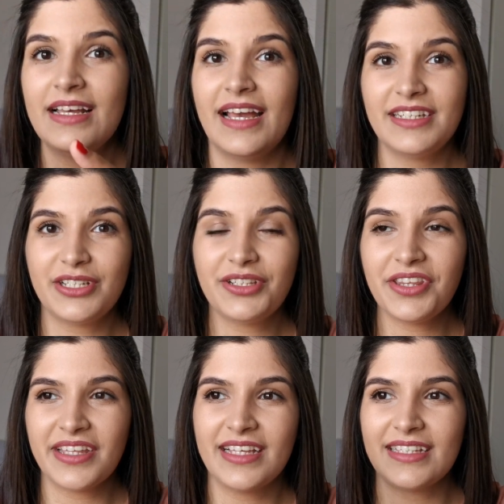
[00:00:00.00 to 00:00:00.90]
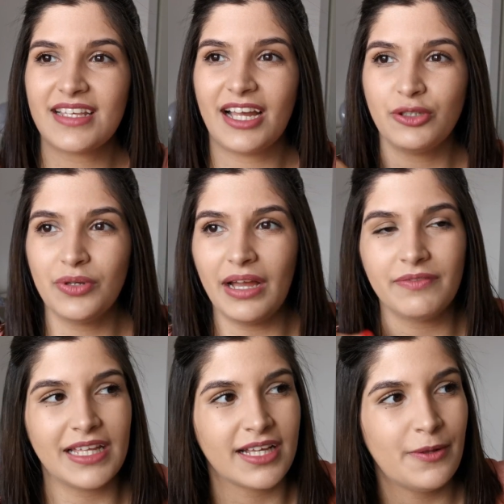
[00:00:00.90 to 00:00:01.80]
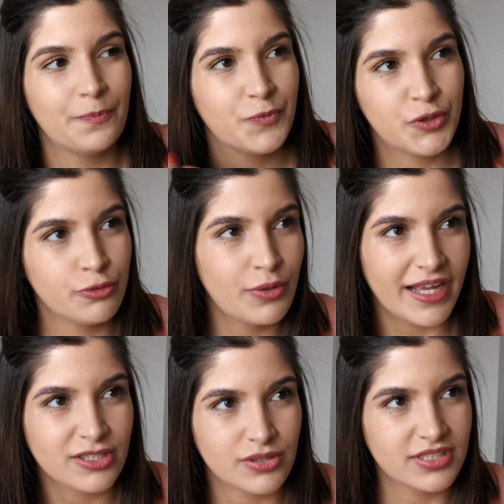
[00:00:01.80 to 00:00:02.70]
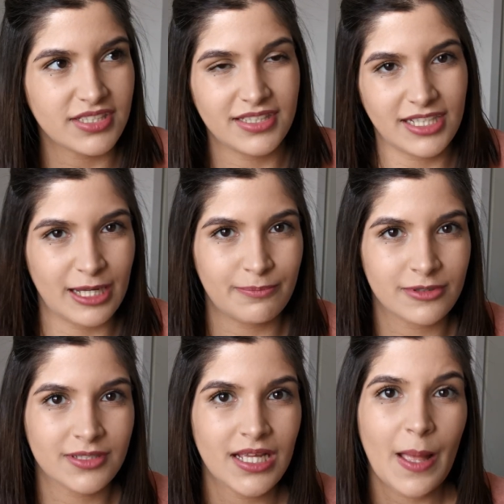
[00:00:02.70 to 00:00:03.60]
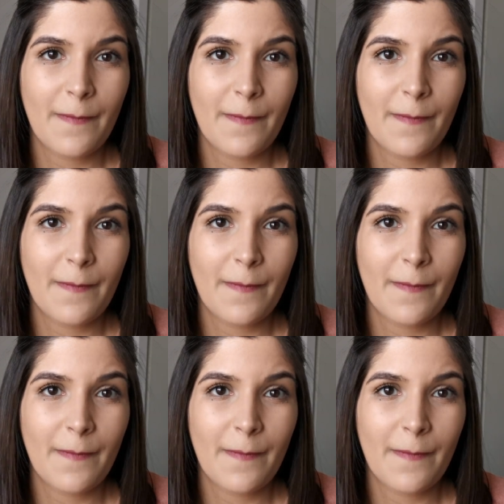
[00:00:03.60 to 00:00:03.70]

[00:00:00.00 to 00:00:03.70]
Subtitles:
And another thing is I do have like 2 extras in the cupboard,